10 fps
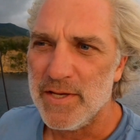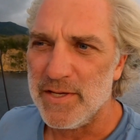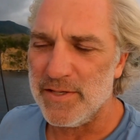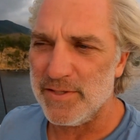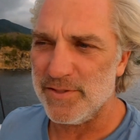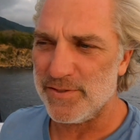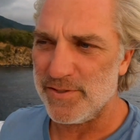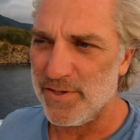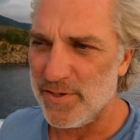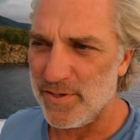
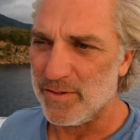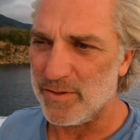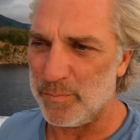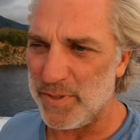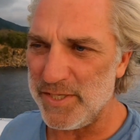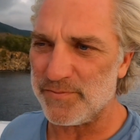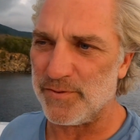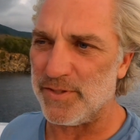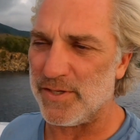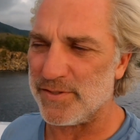is the
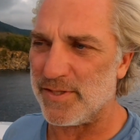peacefulness